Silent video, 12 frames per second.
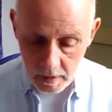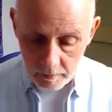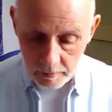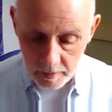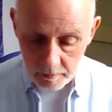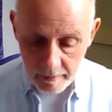
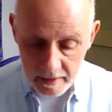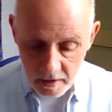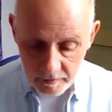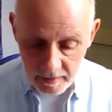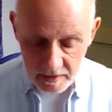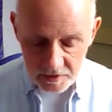But many
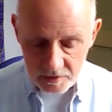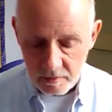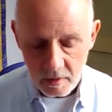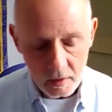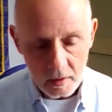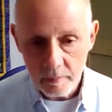of these, you
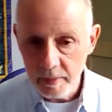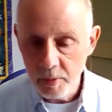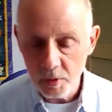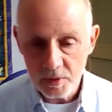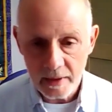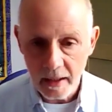know, can be
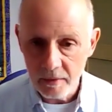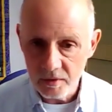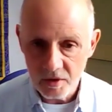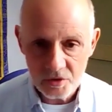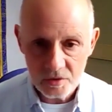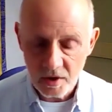put down
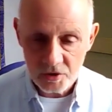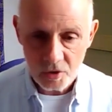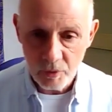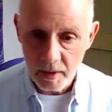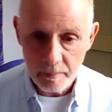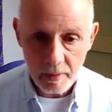just to
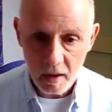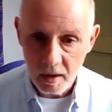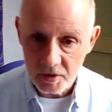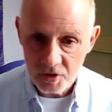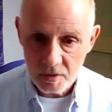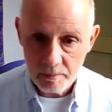really
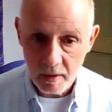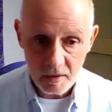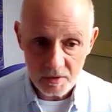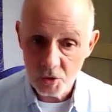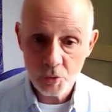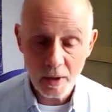past
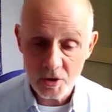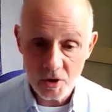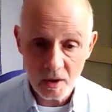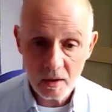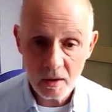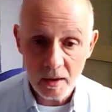
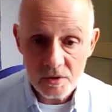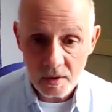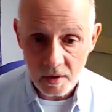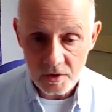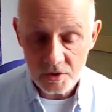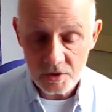tragic
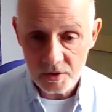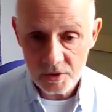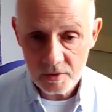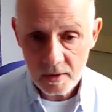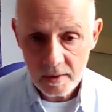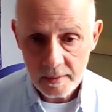incidences.